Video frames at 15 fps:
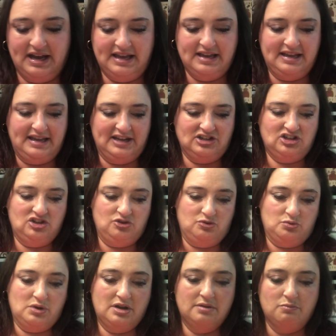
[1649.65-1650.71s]
I can get to
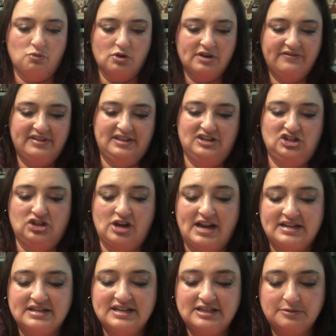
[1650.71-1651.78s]
more of it this year. I
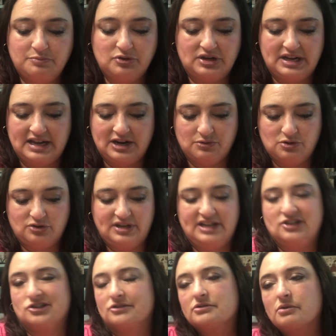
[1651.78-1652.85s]
need to put it in a
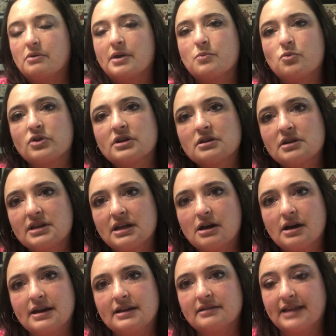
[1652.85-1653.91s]
rotation, so I'm working
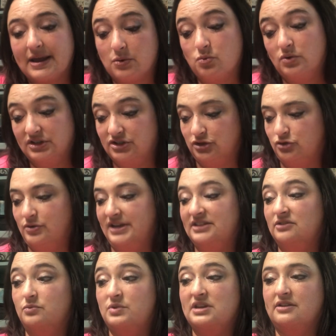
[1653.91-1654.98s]
on it like once or twice
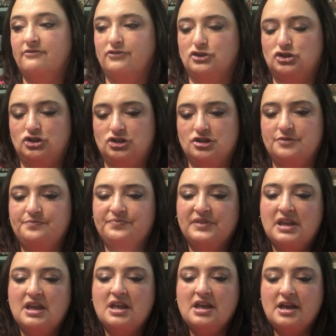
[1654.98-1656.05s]
a week for sure.
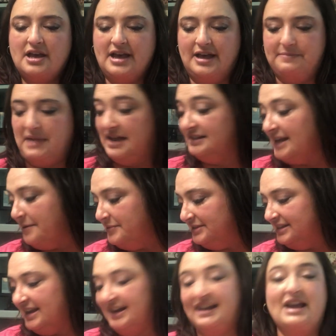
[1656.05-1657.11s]
As I was
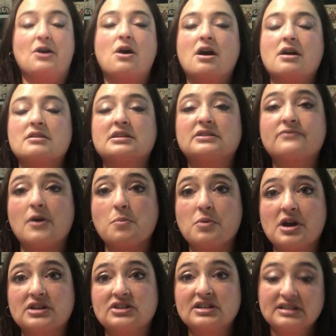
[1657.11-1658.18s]
getting out all these fall
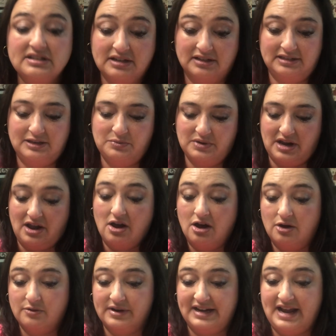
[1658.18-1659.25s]
projects to see what I
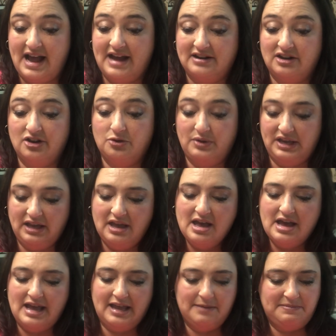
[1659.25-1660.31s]
already had going,
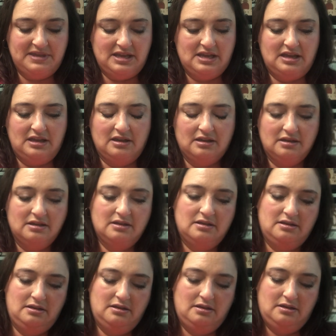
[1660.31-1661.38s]
I kept thinking,
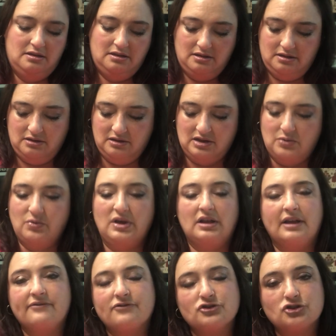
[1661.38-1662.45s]
well, I
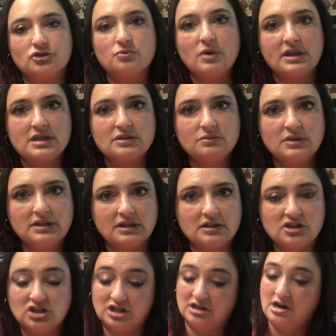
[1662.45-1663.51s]
for sure want this one done
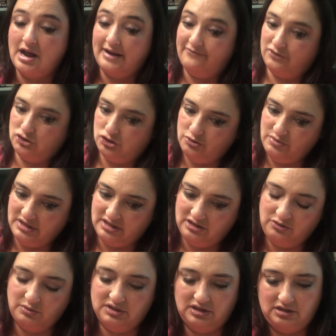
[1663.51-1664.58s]
this year. I for sure want this
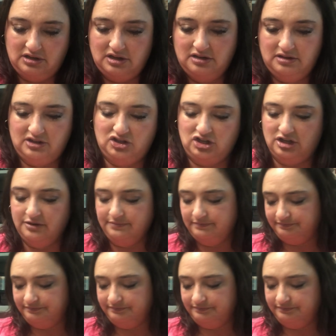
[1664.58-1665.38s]
one done this year.